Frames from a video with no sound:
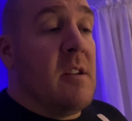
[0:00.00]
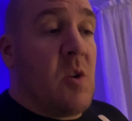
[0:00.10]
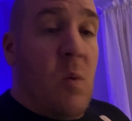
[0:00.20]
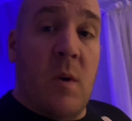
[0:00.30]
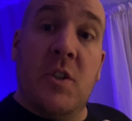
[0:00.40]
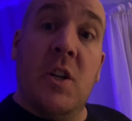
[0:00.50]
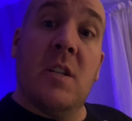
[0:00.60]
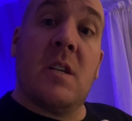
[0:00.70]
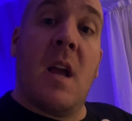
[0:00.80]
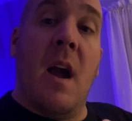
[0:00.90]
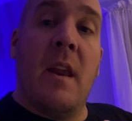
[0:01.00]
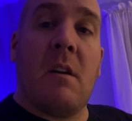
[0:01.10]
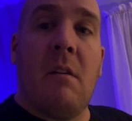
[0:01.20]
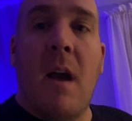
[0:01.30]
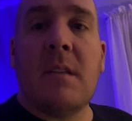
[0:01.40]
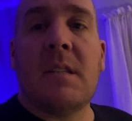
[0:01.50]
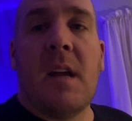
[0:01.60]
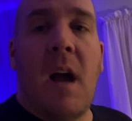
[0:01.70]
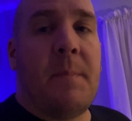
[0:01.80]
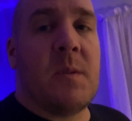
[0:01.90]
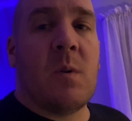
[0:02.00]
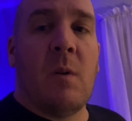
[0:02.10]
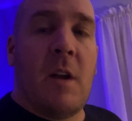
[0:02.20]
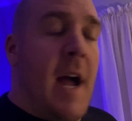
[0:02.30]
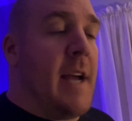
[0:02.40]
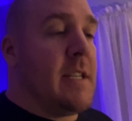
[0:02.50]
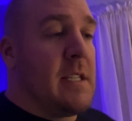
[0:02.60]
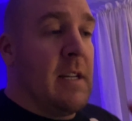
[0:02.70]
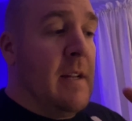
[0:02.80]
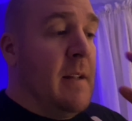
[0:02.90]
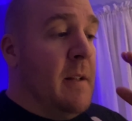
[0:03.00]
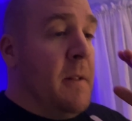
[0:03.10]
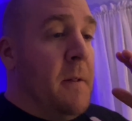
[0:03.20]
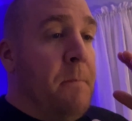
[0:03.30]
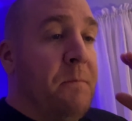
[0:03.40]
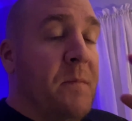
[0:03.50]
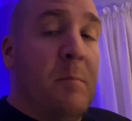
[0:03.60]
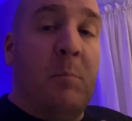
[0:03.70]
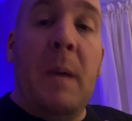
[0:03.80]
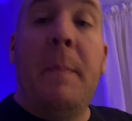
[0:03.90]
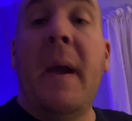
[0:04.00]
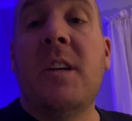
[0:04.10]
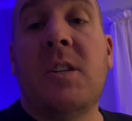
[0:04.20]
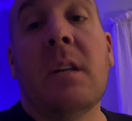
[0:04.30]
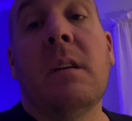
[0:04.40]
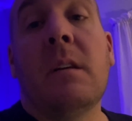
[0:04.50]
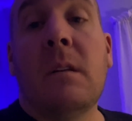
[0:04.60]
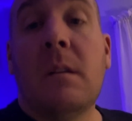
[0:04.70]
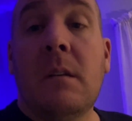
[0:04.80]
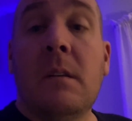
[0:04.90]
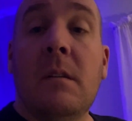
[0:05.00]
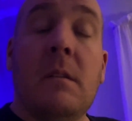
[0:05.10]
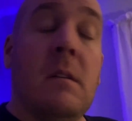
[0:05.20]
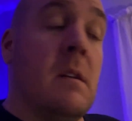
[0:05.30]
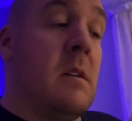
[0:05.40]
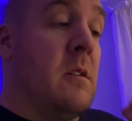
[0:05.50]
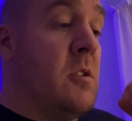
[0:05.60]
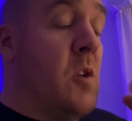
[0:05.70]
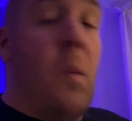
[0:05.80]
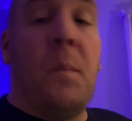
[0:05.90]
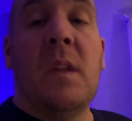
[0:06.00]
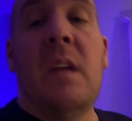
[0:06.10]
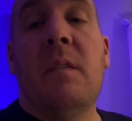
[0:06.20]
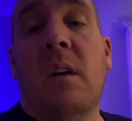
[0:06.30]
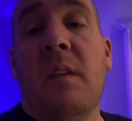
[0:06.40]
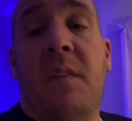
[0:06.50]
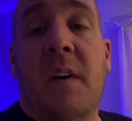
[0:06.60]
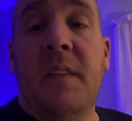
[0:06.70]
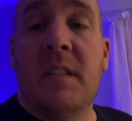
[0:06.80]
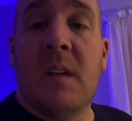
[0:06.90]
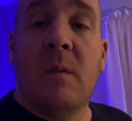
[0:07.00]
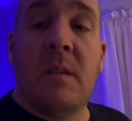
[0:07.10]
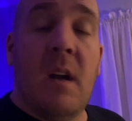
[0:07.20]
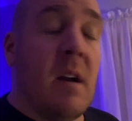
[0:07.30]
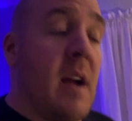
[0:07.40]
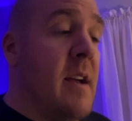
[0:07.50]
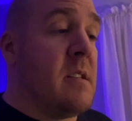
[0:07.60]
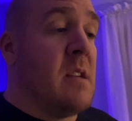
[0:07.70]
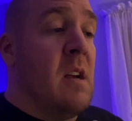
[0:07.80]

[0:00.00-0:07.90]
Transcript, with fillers: So we're just kind of cresting up. So guys, be patient don't believe all the FUD that's out there, guys.